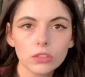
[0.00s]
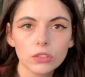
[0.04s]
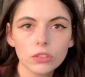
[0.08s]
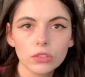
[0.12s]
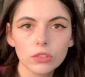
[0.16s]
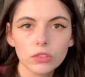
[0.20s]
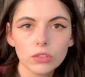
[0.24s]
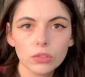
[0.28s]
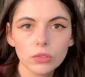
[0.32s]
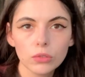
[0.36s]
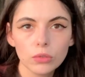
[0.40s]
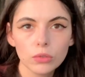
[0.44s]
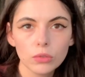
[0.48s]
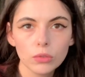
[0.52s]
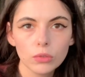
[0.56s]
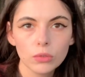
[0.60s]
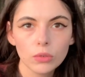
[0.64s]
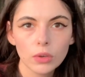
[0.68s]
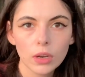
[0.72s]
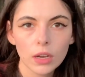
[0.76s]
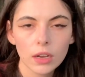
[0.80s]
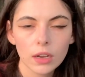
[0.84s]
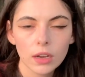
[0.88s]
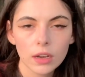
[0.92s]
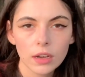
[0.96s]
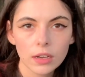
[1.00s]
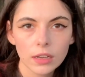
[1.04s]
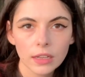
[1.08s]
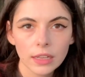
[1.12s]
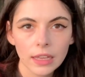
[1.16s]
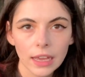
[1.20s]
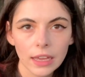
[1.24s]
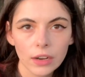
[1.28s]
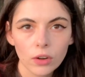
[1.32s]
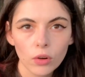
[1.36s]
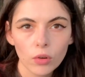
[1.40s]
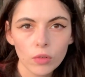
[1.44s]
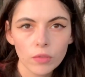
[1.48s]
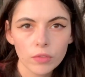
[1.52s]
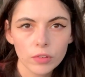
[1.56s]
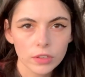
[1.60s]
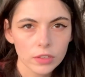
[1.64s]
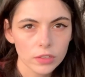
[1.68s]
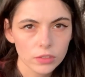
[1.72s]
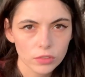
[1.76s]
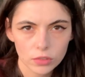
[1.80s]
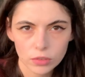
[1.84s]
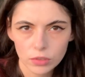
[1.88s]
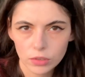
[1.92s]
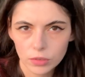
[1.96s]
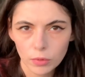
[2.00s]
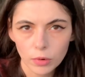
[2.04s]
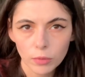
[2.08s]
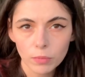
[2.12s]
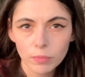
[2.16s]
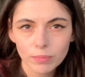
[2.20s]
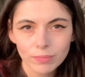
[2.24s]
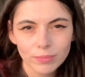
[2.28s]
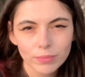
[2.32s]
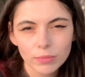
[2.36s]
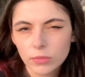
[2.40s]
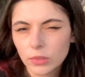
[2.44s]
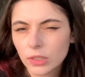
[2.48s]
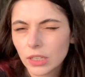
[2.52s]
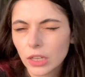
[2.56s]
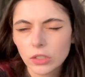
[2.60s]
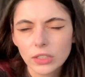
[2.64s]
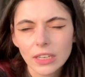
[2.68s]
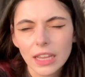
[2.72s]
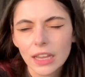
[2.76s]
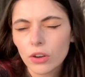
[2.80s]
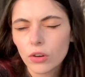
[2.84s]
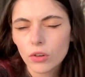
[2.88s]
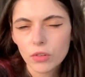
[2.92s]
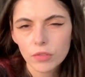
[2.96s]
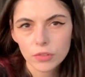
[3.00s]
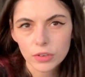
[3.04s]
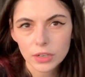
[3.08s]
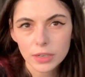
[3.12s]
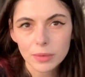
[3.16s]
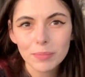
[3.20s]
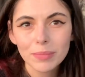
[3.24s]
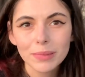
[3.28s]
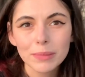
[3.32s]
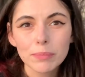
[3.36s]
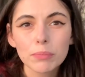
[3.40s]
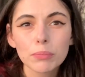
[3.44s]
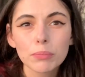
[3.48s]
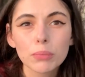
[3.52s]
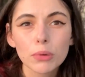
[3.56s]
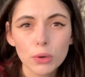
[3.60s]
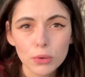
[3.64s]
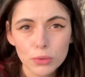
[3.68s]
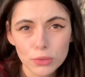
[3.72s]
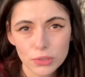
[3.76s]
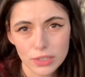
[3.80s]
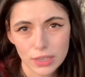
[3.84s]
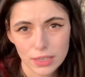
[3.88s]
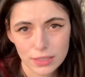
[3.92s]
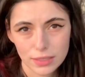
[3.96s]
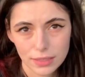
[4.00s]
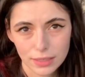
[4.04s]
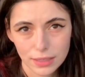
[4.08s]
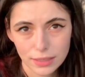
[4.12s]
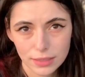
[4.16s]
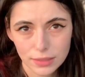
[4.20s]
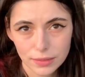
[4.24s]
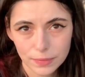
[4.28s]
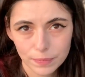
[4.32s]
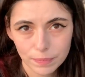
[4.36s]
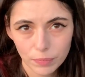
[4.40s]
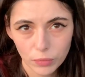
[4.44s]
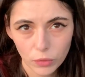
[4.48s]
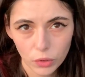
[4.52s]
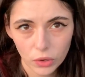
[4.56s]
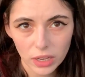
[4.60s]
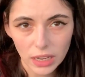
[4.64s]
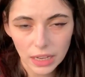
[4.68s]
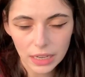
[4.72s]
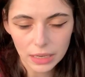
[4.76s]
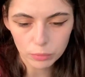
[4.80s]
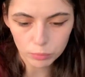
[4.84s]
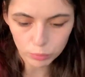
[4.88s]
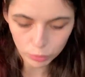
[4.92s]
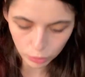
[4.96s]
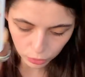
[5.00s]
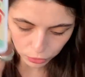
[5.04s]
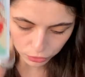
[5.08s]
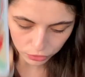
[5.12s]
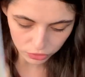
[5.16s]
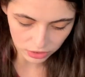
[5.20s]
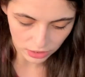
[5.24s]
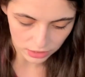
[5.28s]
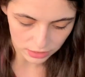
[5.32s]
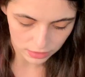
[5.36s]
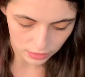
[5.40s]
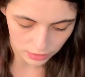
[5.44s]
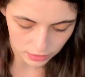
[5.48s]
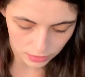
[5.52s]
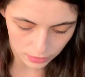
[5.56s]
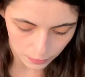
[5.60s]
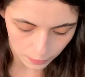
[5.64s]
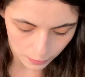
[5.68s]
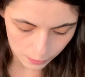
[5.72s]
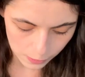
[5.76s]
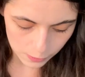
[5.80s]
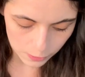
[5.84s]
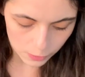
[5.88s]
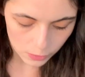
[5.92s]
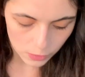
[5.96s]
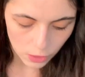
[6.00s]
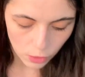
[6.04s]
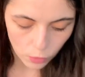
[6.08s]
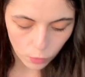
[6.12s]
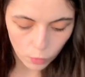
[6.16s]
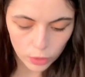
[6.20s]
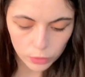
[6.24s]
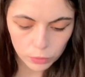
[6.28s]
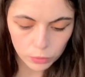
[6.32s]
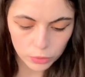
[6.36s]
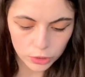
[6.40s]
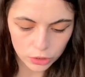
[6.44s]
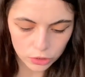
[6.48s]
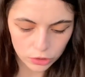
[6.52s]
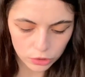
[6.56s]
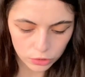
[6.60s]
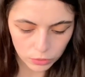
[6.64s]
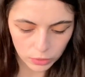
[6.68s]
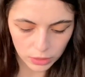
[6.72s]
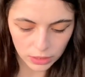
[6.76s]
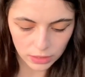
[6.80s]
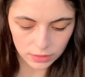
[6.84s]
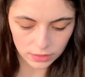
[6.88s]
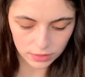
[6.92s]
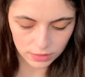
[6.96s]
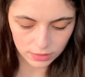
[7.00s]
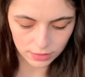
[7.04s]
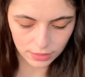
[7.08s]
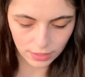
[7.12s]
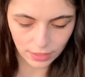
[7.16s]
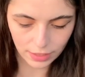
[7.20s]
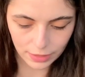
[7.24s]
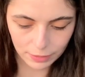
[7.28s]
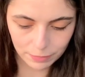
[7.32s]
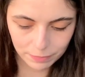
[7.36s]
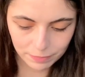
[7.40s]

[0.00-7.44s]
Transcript: to get over this, or not get over it, but process it. Okay, process it. What were you doing in this time?